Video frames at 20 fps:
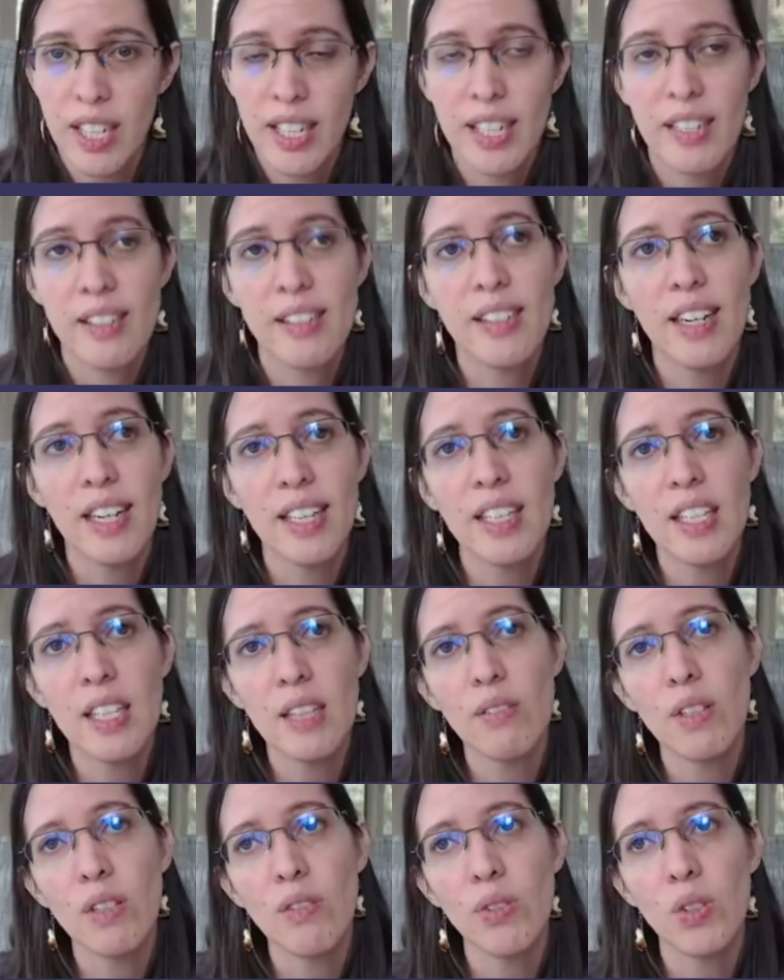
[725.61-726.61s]
It's like
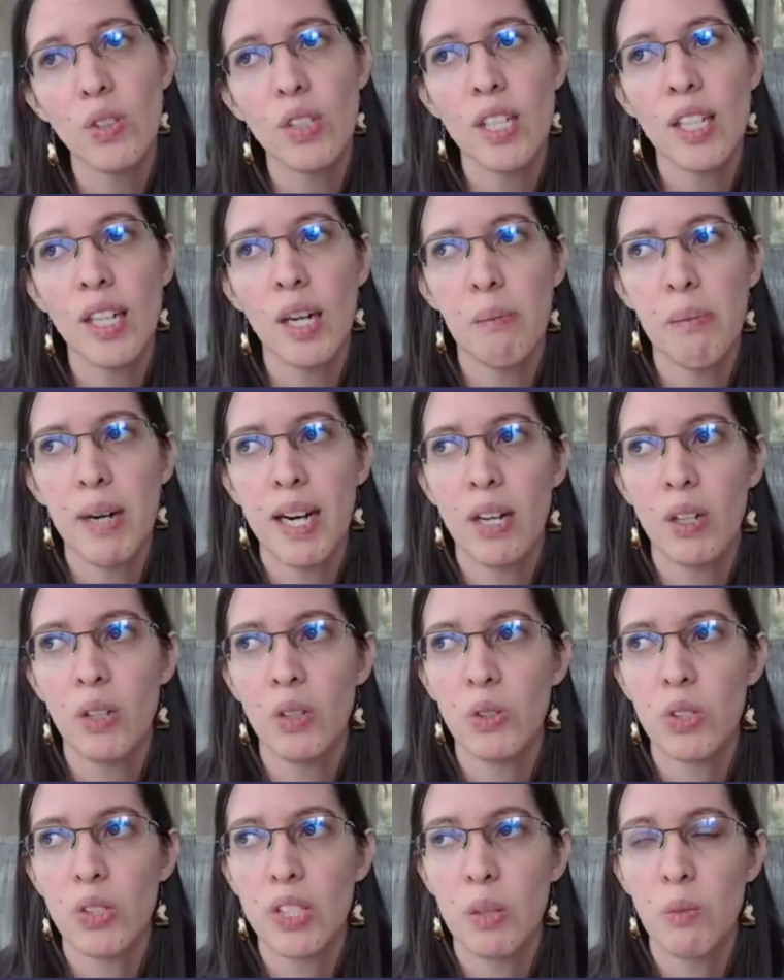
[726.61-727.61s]
even if you think
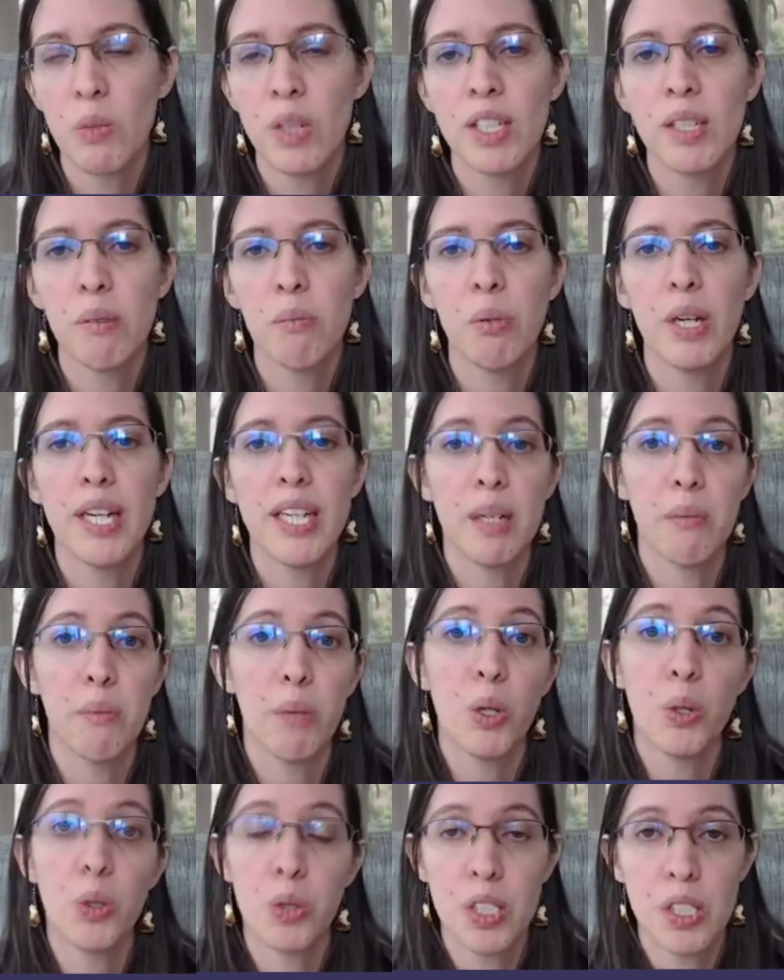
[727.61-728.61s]
about someone that break a
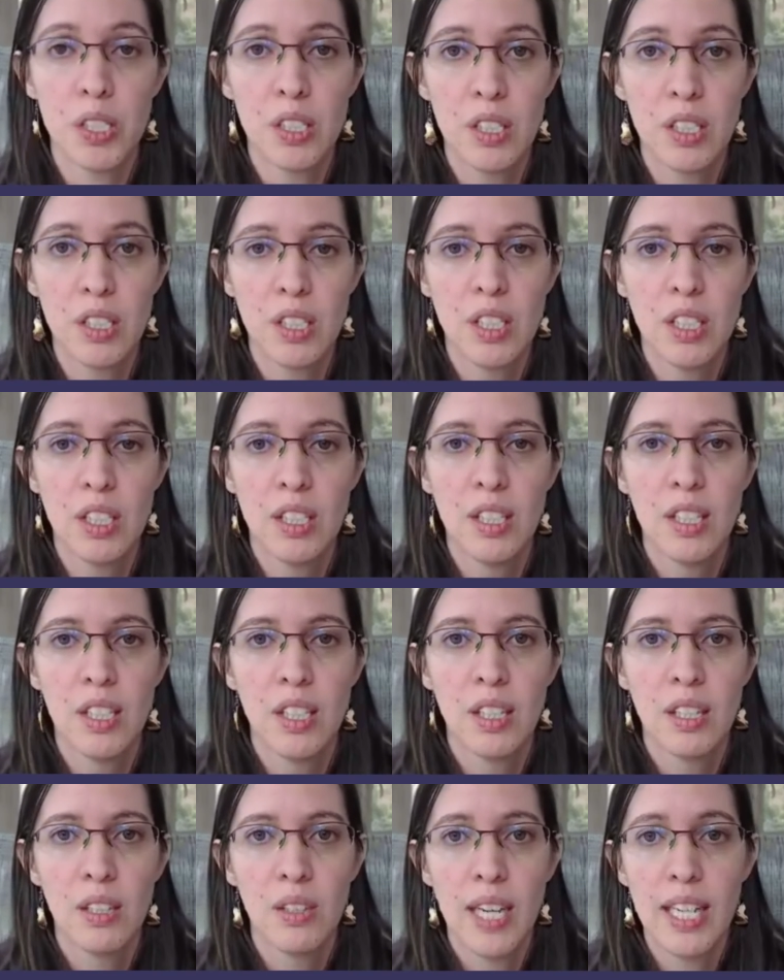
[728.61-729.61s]
bone,
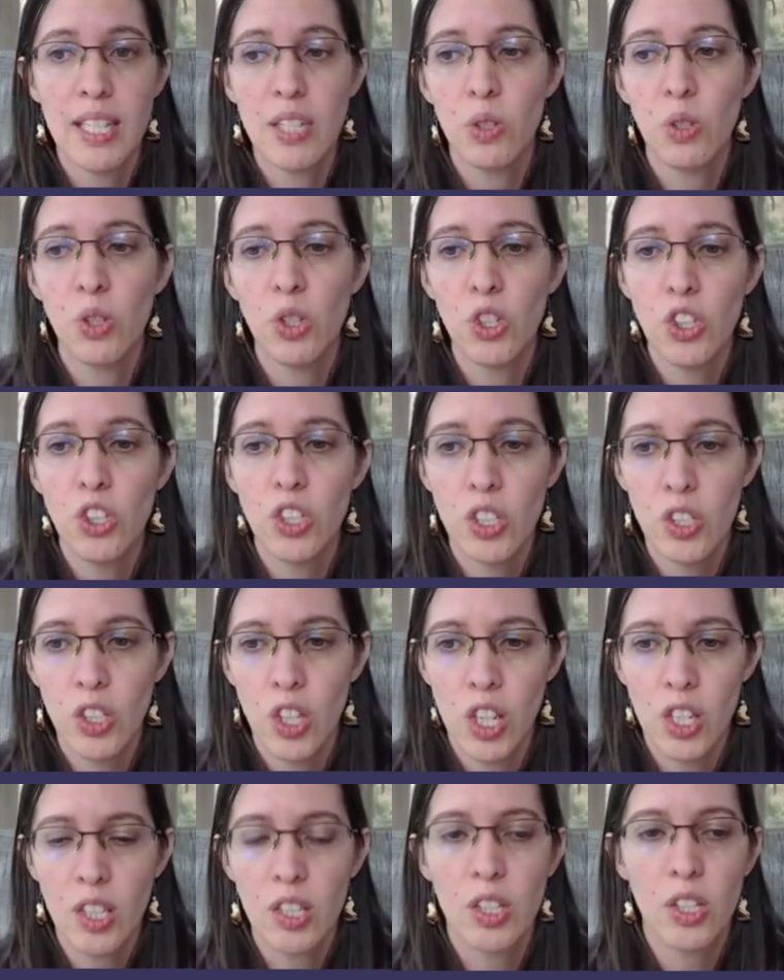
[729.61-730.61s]
right? You go to the
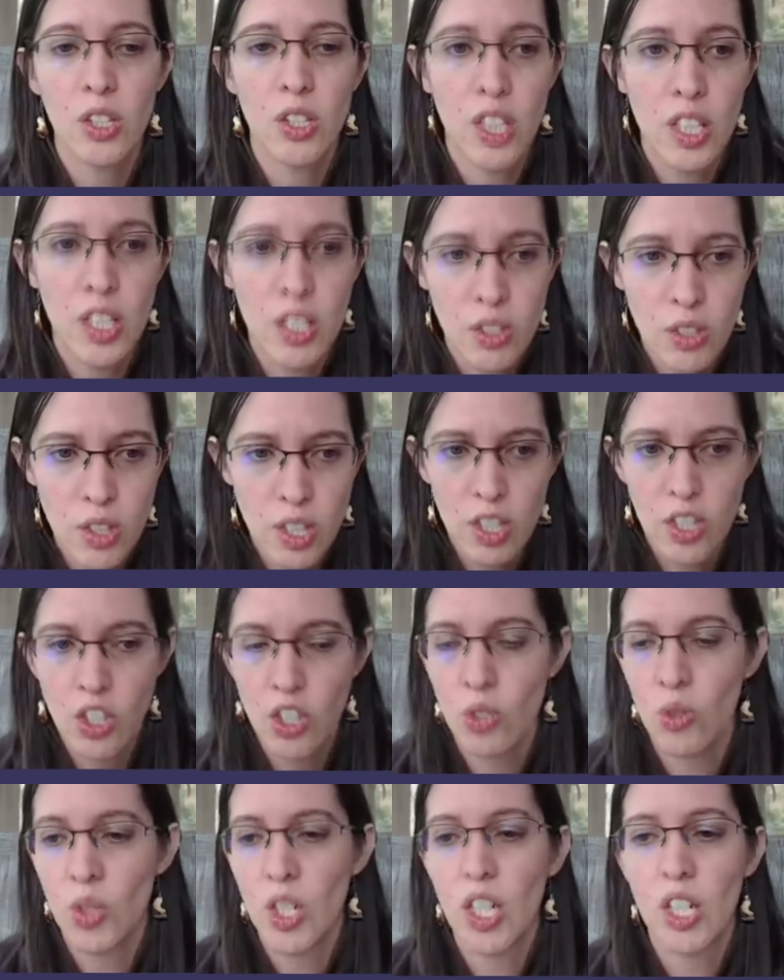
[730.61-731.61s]
doctor, you need a
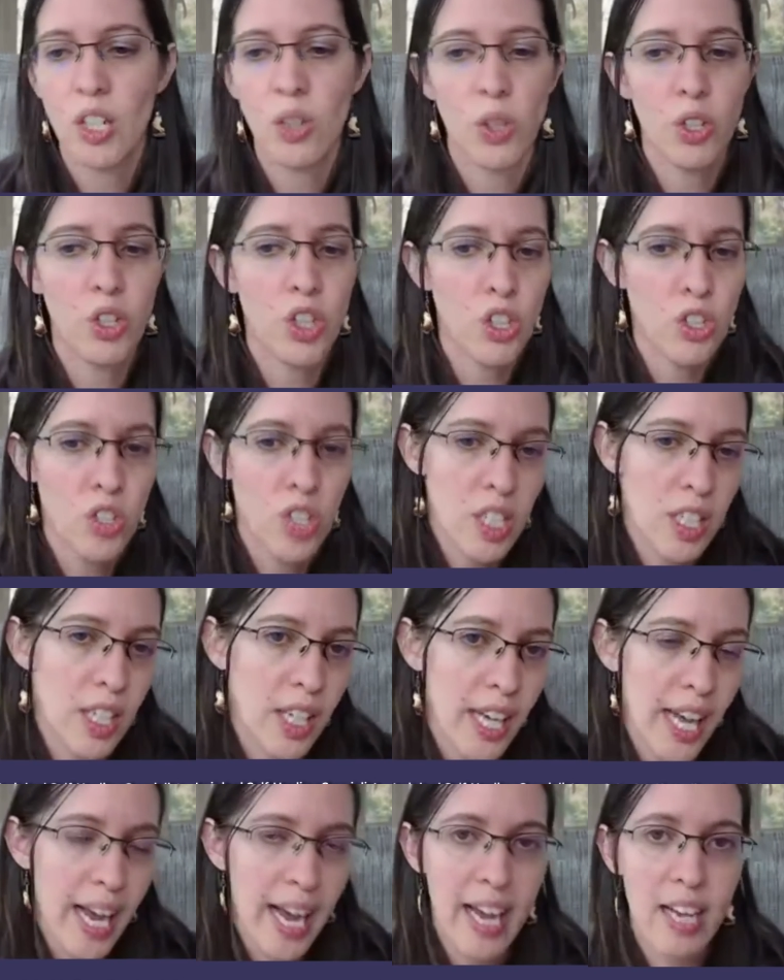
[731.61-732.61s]
surgery, or you just need a
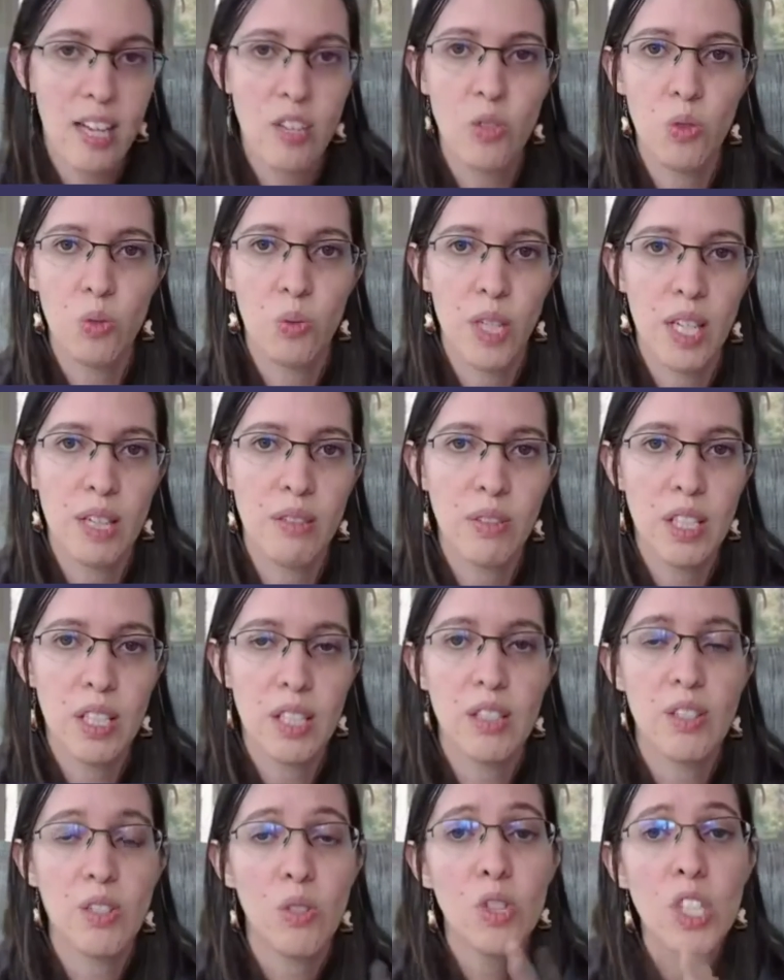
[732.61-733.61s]
cast, whatever it
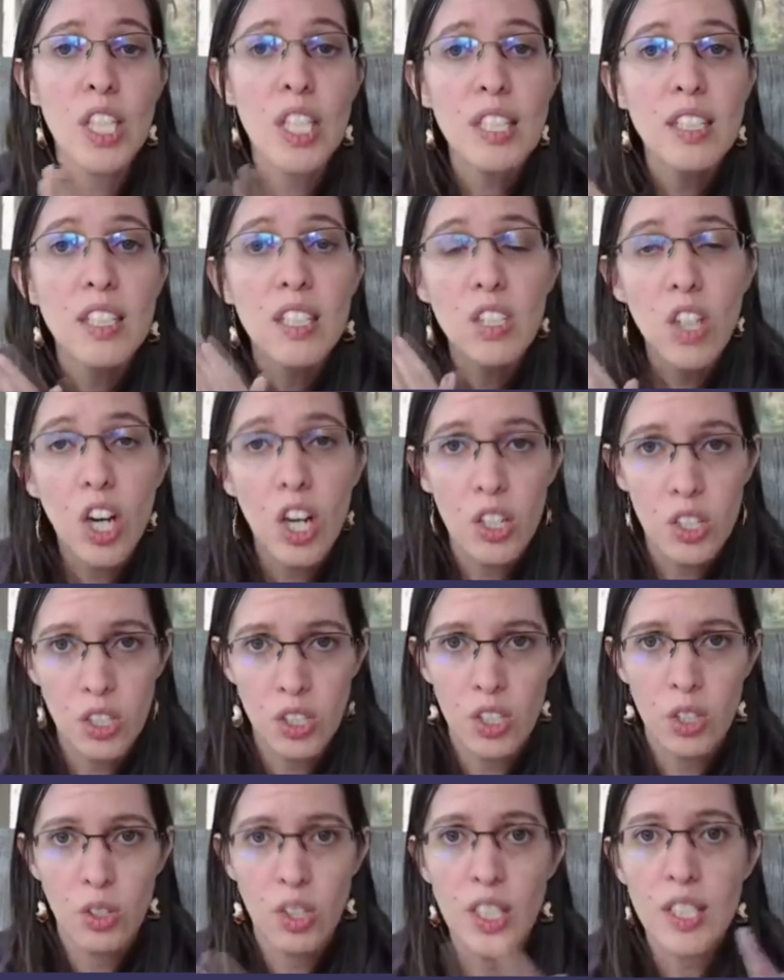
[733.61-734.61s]
is. You need the
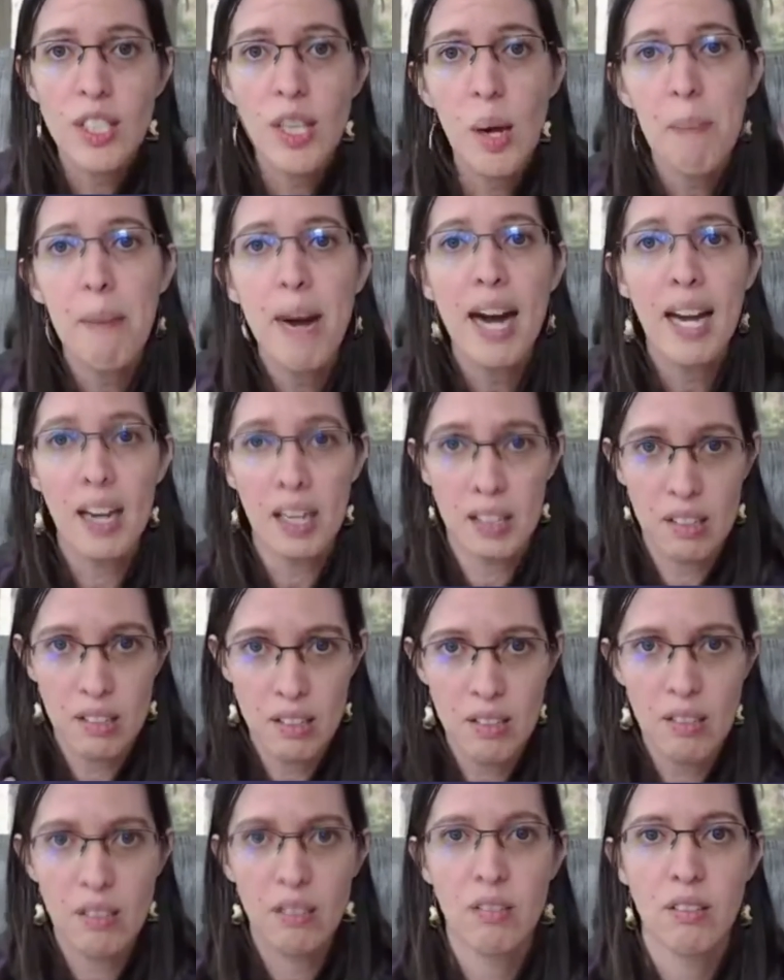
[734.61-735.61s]
doctor, you need that
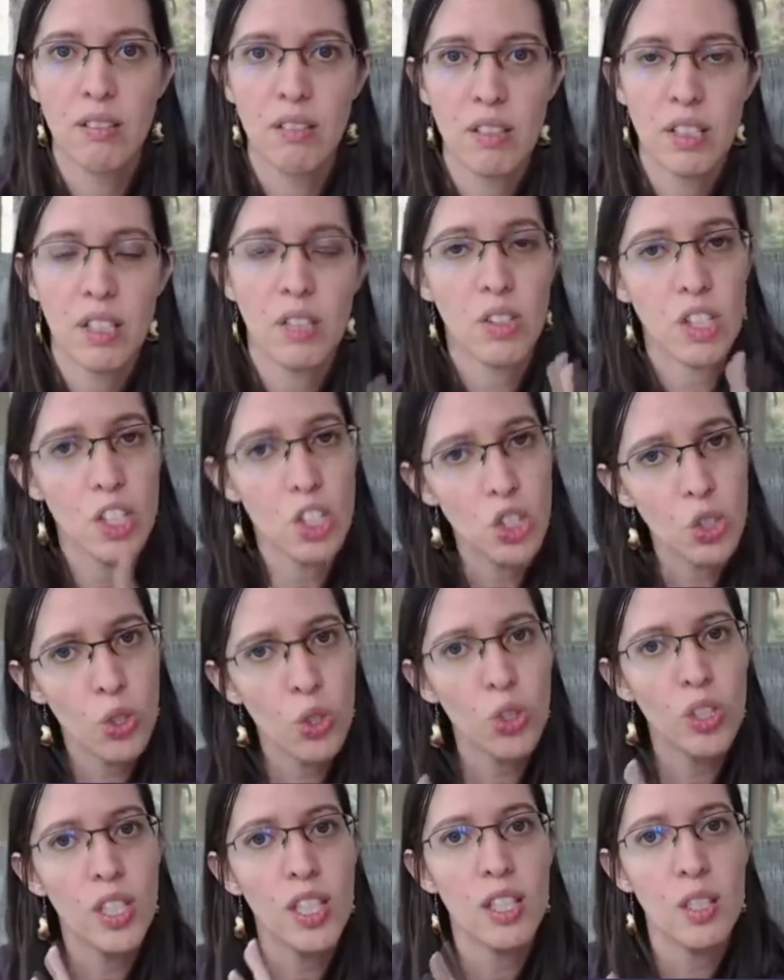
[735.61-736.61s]
balance. You need to
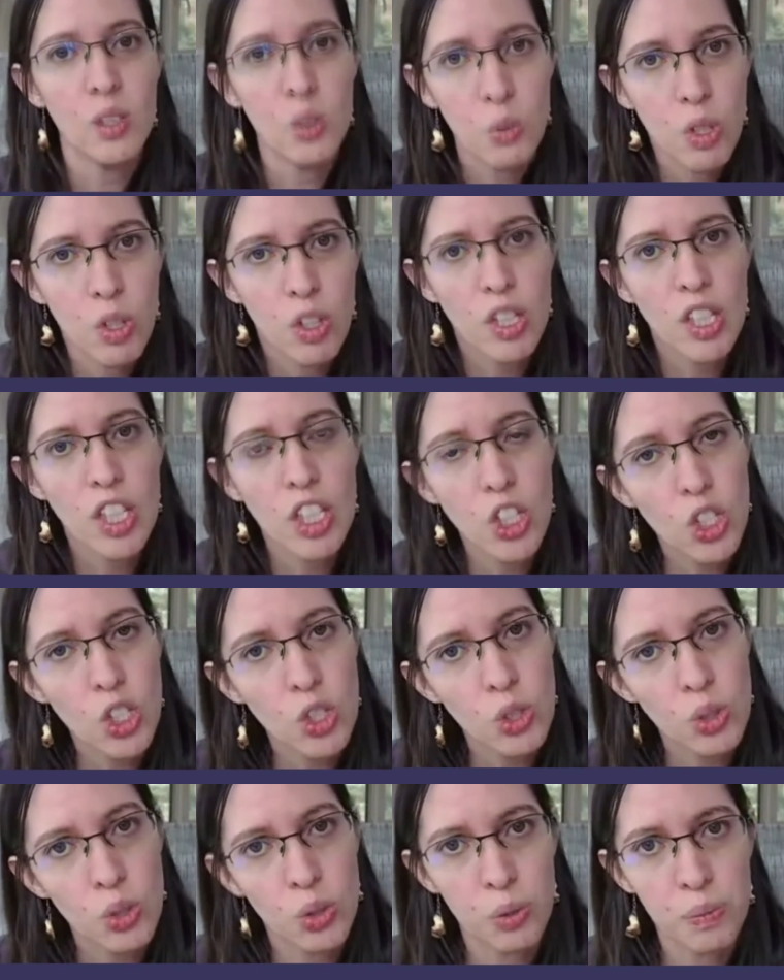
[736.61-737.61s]
go there, do what you need to
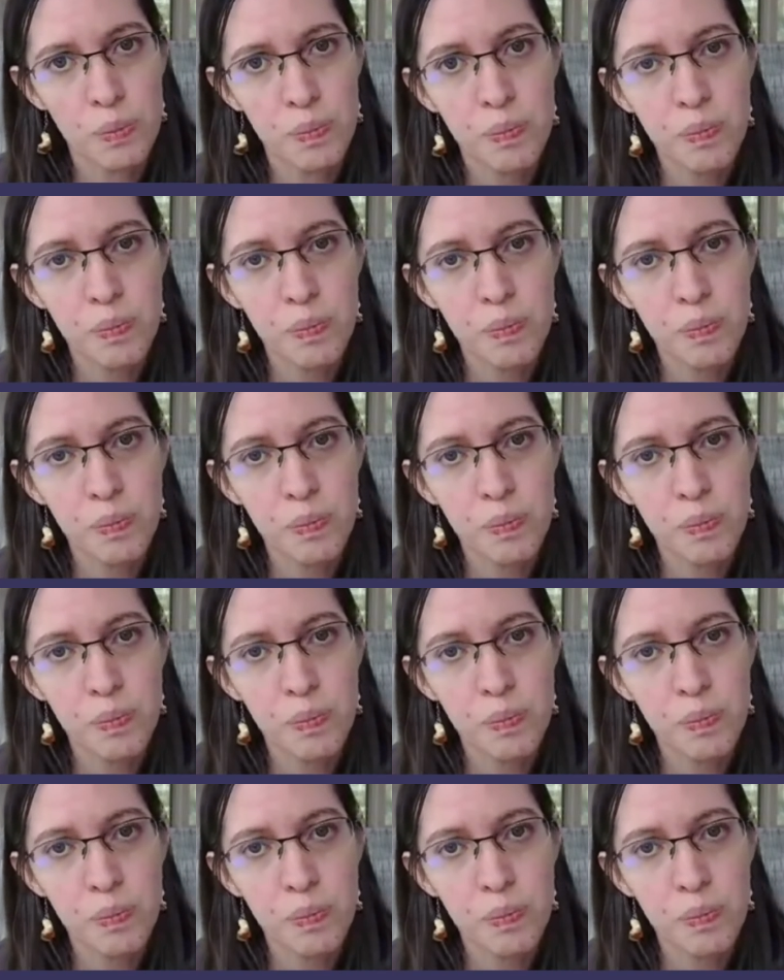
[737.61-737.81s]
do,